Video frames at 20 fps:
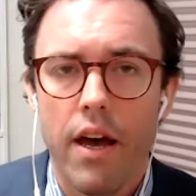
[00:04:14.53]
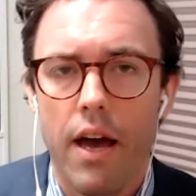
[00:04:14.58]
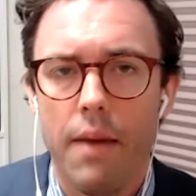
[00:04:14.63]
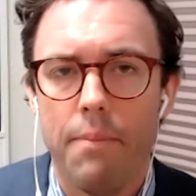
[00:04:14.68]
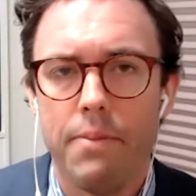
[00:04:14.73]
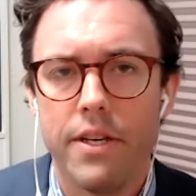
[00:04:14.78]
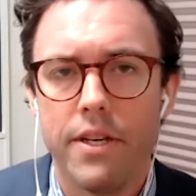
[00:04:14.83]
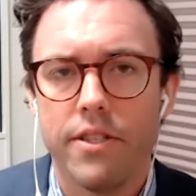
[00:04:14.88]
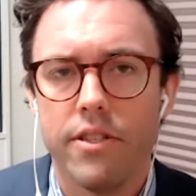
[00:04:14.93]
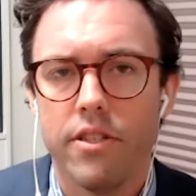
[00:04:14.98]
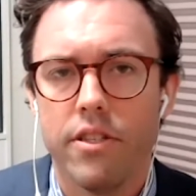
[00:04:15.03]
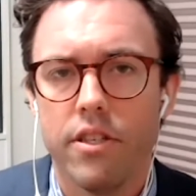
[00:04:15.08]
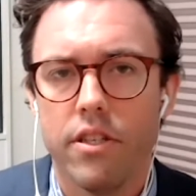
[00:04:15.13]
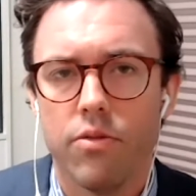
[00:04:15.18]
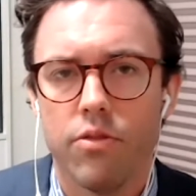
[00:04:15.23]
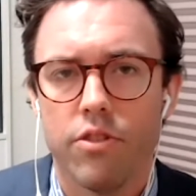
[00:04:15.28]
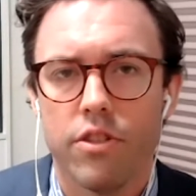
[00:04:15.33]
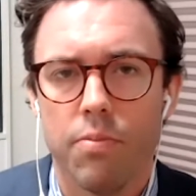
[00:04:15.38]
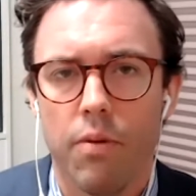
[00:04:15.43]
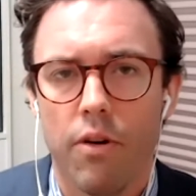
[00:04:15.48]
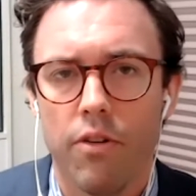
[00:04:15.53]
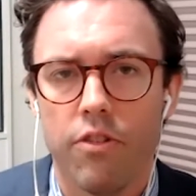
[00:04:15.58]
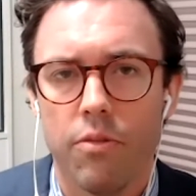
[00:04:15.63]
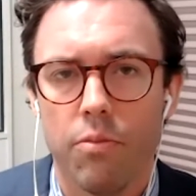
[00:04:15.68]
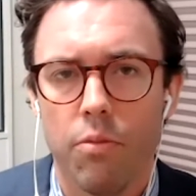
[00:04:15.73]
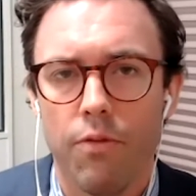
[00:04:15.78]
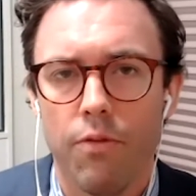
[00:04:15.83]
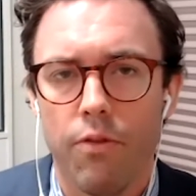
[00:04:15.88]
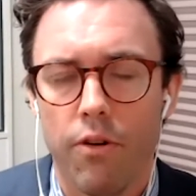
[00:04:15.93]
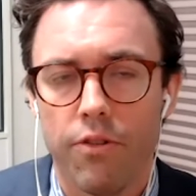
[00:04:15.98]
a business is
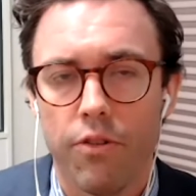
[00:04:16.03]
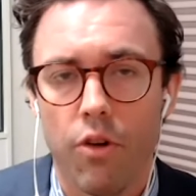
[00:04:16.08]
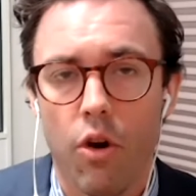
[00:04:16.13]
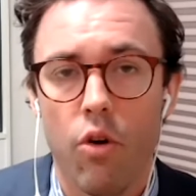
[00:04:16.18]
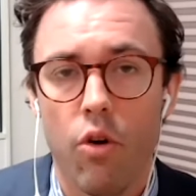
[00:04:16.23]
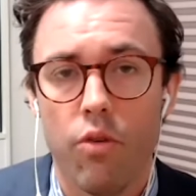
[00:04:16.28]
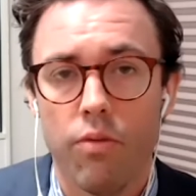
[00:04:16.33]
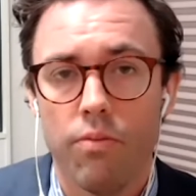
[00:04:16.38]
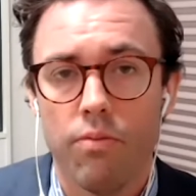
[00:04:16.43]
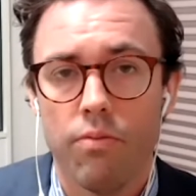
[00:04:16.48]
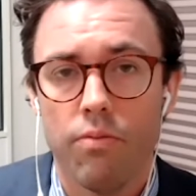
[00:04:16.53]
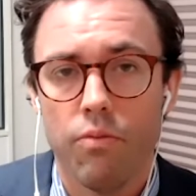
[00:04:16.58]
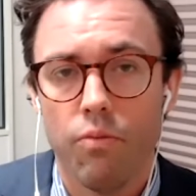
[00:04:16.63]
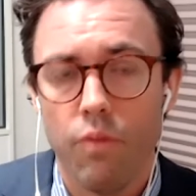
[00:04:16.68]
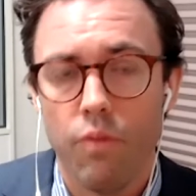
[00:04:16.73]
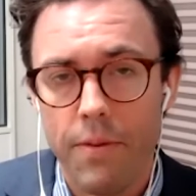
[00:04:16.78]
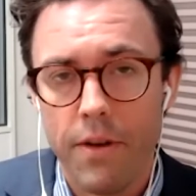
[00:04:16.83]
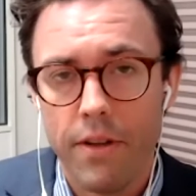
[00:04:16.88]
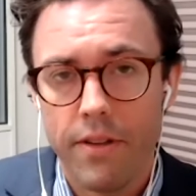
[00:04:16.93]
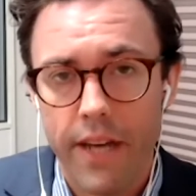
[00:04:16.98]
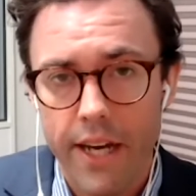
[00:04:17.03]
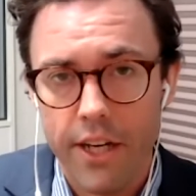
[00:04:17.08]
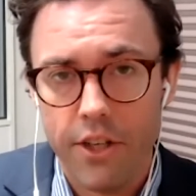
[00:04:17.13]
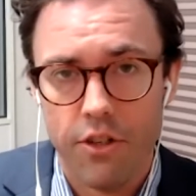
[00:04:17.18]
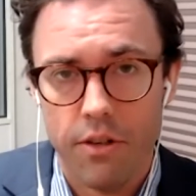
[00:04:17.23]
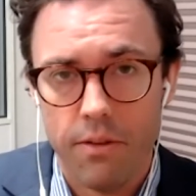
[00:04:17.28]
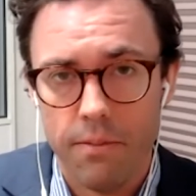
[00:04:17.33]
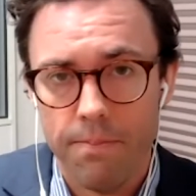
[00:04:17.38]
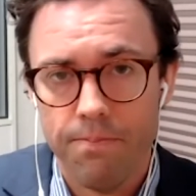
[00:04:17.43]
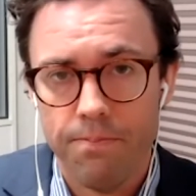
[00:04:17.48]
responsible for its own
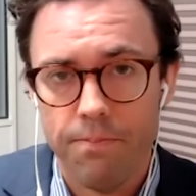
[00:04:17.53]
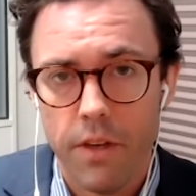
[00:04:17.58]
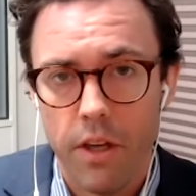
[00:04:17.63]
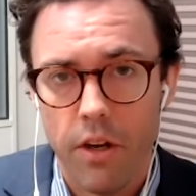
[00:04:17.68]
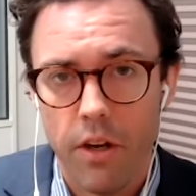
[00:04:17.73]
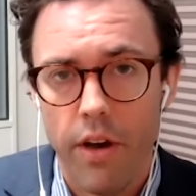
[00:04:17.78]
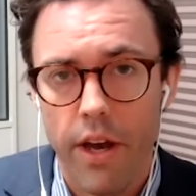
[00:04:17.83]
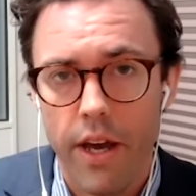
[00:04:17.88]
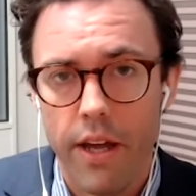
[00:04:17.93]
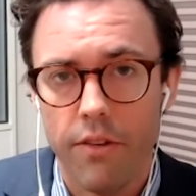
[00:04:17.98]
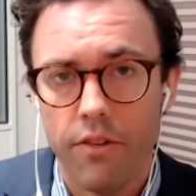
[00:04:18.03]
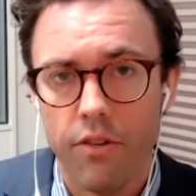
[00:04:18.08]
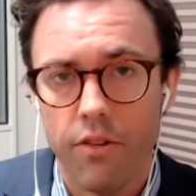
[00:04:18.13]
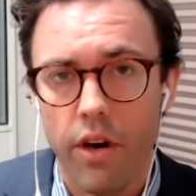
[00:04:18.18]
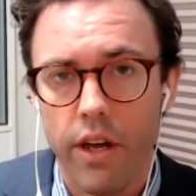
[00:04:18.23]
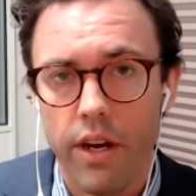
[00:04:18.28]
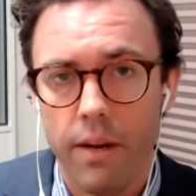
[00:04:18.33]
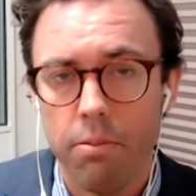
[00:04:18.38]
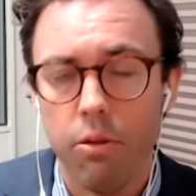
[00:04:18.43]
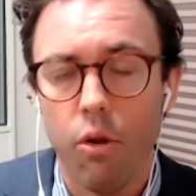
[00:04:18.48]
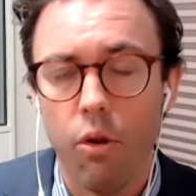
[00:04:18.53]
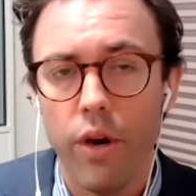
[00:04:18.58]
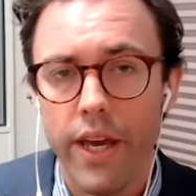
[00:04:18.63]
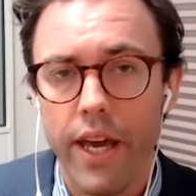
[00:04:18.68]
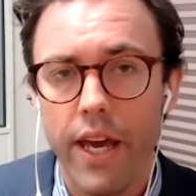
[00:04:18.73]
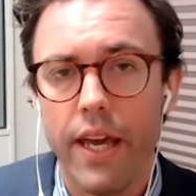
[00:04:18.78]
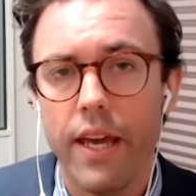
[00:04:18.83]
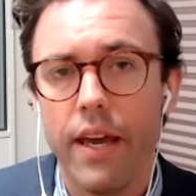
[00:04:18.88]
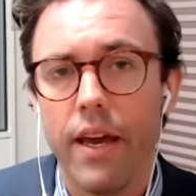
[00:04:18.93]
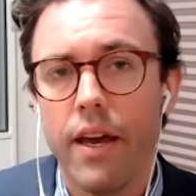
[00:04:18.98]
reputation, you know, and so an
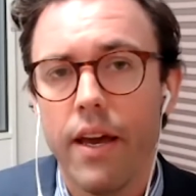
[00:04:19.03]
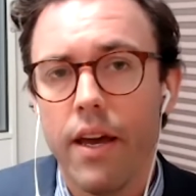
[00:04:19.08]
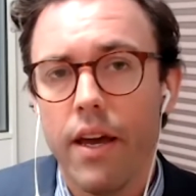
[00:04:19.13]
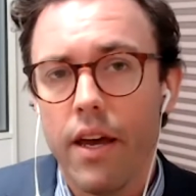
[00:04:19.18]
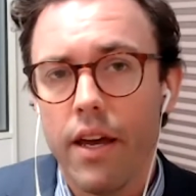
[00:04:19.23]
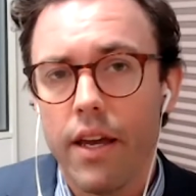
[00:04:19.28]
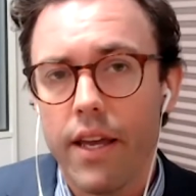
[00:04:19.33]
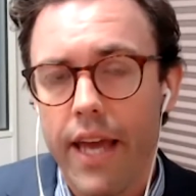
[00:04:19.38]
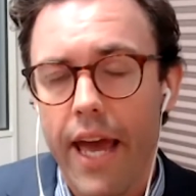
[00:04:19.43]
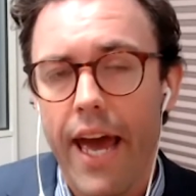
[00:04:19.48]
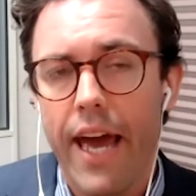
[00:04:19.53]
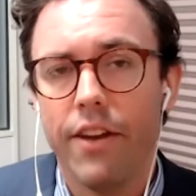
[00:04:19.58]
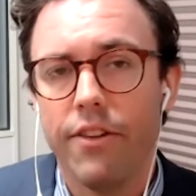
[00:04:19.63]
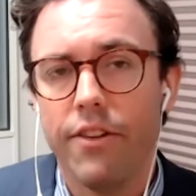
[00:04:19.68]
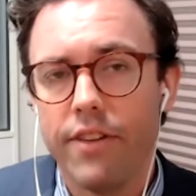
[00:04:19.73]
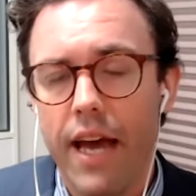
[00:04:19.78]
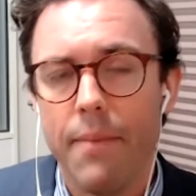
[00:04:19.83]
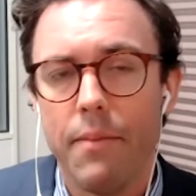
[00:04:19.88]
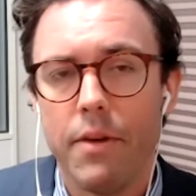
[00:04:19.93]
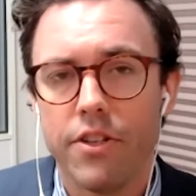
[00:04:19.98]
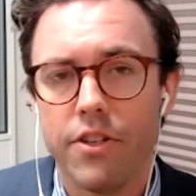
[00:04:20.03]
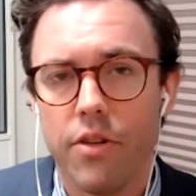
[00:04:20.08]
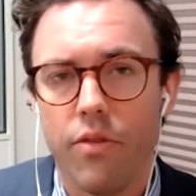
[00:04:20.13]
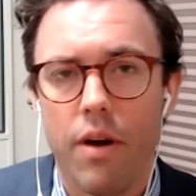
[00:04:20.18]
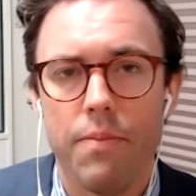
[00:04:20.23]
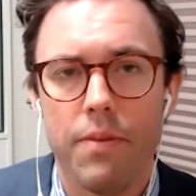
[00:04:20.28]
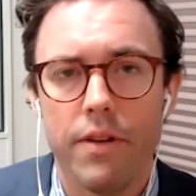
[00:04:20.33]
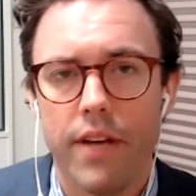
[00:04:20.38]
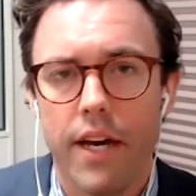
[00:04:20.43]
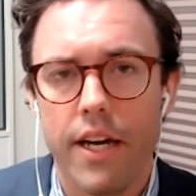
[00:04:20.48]
employee can damage the
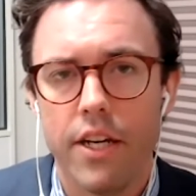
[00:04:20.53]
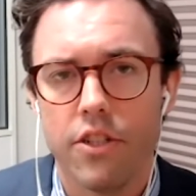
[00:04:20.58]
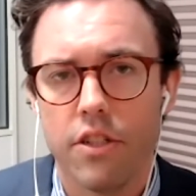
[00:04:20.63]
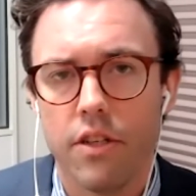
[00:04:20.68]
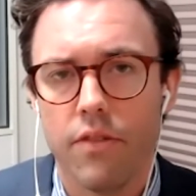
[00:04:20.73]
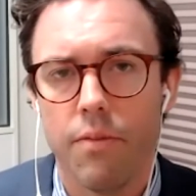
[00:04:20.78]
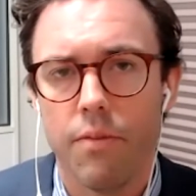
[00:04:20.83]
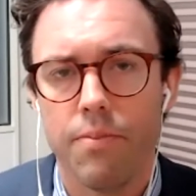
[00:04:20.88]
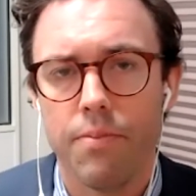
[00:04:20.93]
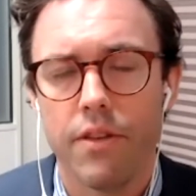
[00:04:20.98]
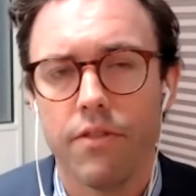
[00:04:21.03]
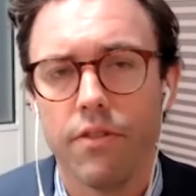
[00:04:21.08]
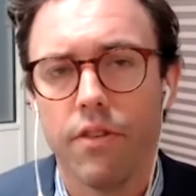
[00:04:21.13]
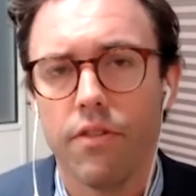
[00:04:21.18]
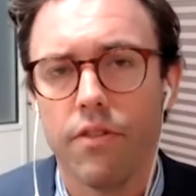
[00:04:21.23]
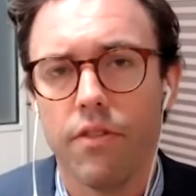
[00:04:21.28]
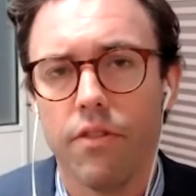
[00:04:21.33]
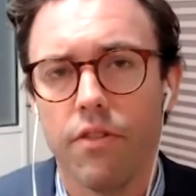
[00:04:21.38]
reputation of a business.